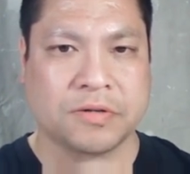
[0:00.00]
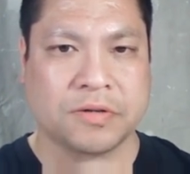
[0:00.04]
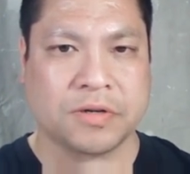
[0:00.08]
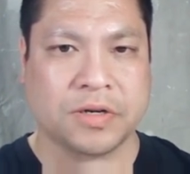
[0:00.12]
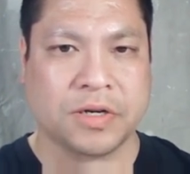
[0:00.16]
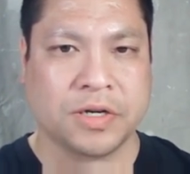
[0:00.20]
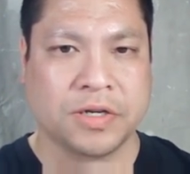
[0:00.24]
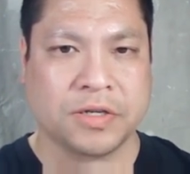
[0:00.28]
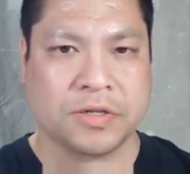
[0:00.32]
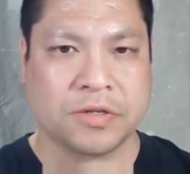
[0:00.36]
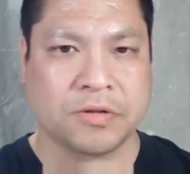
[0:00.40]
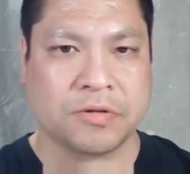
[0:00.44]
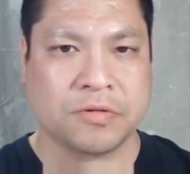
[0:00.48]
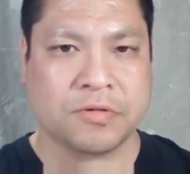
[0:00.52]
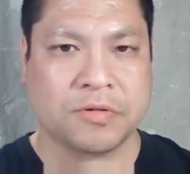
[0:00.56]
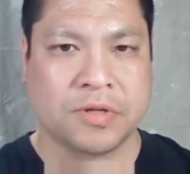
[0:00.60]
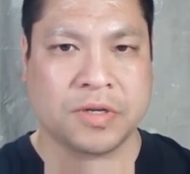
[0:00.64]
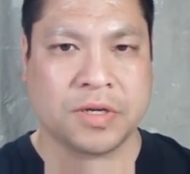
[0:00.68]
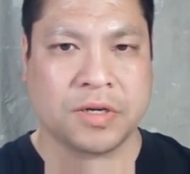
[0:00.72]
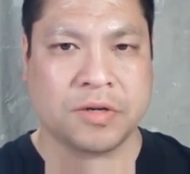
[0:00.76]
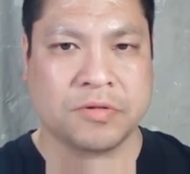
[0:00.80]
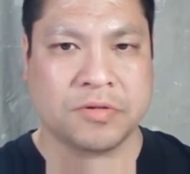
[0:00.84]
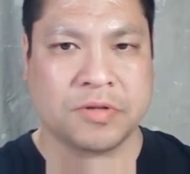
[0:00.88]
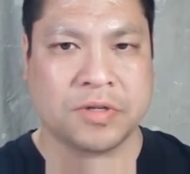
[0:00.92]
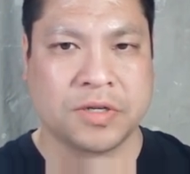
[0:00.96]
Okay, so
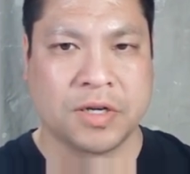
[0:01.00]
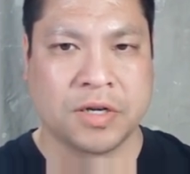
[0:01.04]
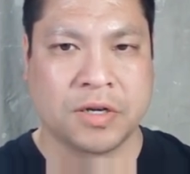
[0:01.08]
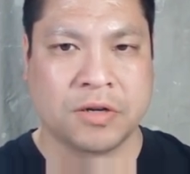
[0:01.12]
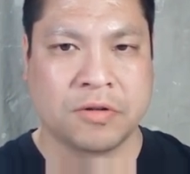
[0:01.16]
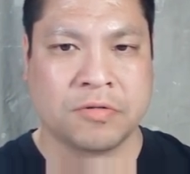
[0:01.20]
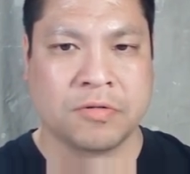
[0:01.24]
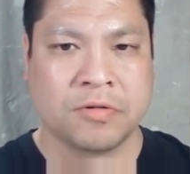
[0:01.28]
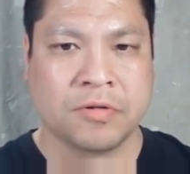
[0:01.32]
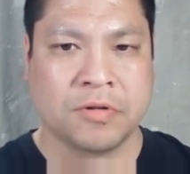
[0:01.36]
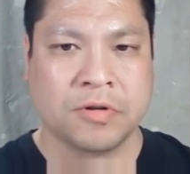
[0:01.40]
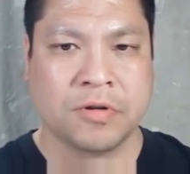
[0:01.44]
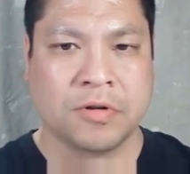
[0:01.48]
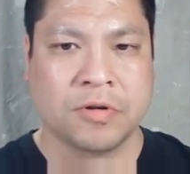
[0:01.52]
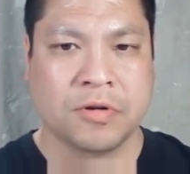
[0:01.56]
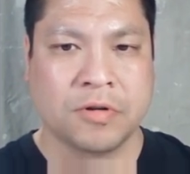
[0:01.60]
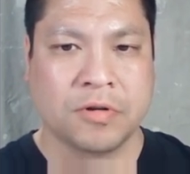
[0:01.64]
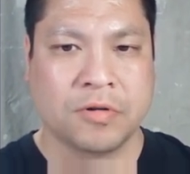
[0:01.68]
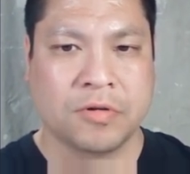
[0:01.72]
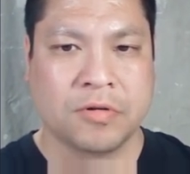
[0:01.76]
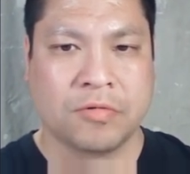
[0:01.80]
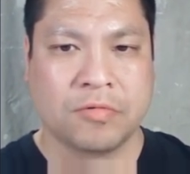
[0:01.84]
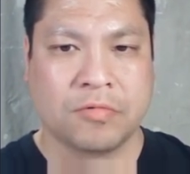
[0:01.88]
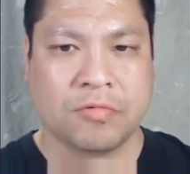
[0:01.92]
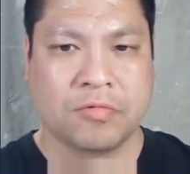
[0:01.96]
downtown
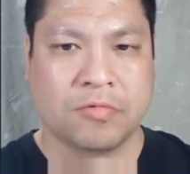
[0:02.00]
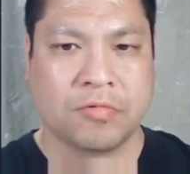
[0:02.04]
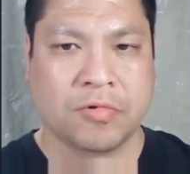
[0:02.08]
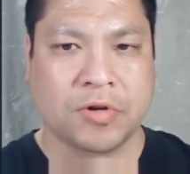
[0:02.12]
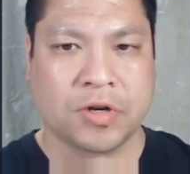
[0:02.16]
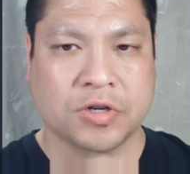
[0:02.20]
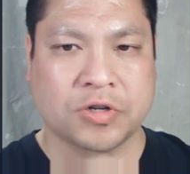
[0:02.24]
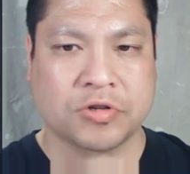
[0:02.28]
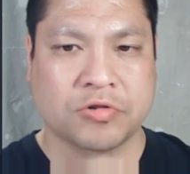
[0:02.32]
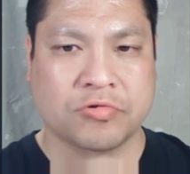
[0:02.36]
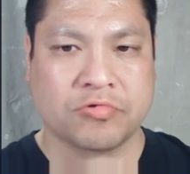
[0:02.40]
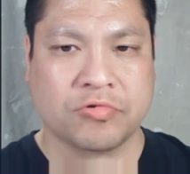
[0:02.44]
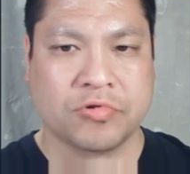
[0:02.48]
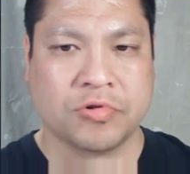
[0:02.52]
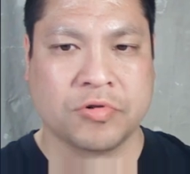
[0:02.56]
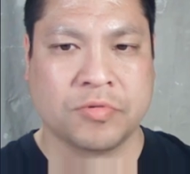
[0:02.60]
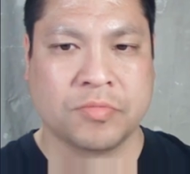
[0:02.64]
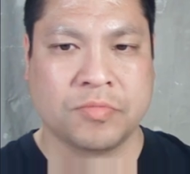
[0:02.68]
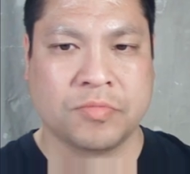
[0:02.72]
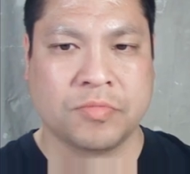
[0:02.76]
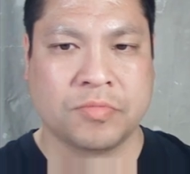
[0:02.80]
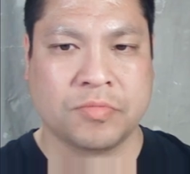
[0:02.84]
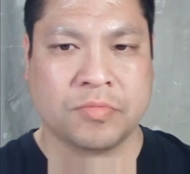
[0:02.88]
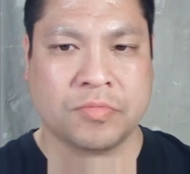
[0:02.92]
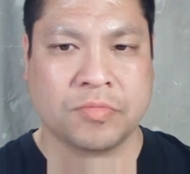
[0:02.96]
washroom